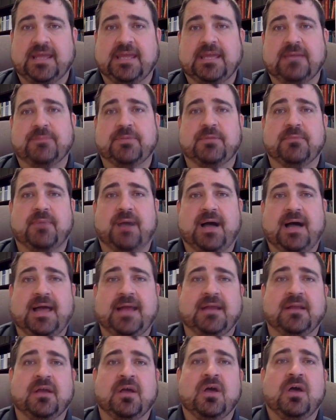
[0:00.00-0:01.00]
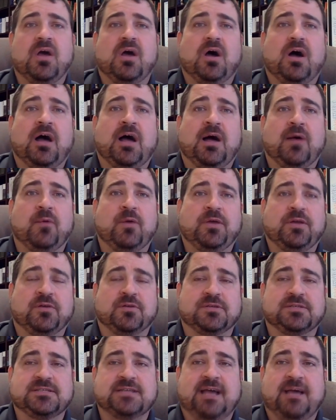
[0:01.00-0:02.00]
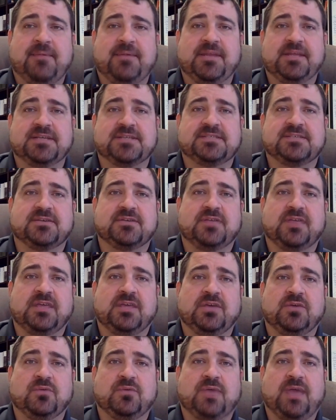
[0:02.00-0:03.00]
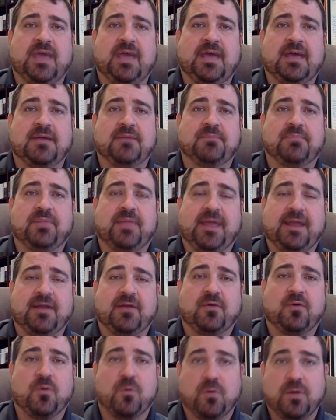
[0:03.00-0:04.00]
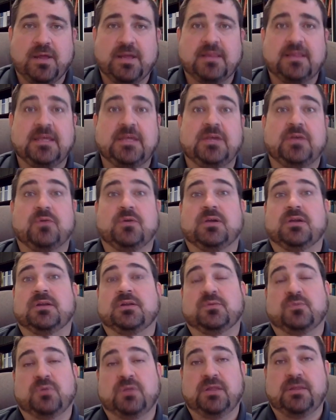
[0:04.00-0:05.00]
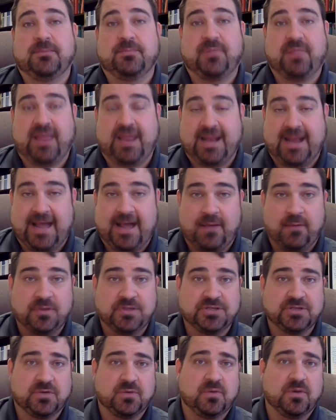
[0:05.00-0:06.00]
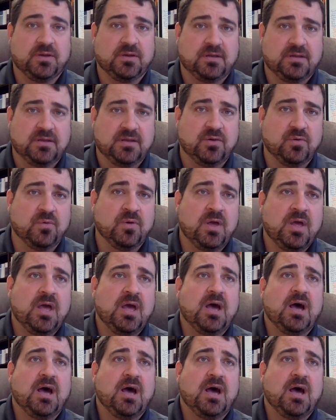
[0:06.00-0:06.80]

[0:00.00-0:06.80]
Keep in mind what your assignment is so that you can plan accordingly. You can really plan out what you're going to do.